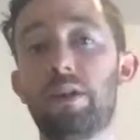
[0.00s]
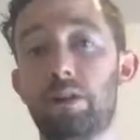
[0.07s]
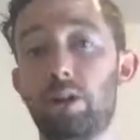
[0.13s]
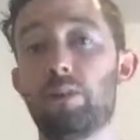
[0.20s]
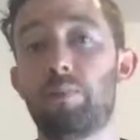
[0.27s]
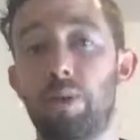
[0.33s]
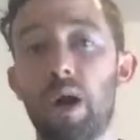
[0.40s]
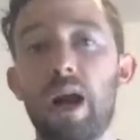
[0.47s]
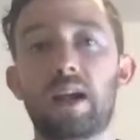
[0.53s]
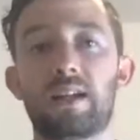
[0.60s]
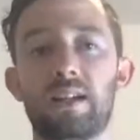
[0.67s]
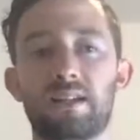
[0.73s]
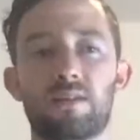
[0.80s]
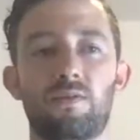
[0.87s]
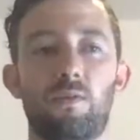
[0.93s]
good
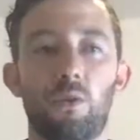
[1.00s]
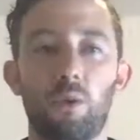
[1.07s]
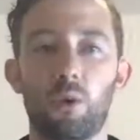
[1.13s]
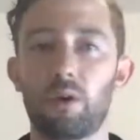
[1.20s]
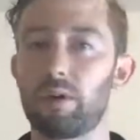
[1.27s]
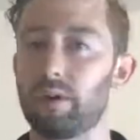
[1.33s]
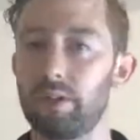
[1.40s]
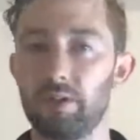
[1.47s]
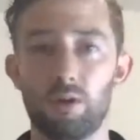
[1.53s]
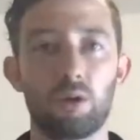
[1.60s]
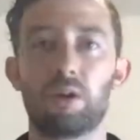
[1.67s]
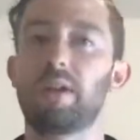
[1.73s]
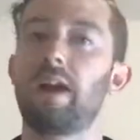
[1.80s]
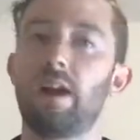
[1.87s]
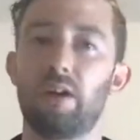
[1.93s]
practice for your
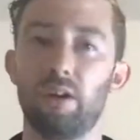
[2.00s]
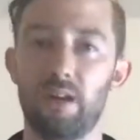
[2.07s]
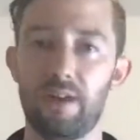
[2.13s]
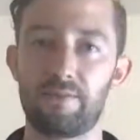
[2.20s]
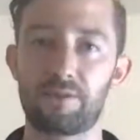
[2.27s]
entire life.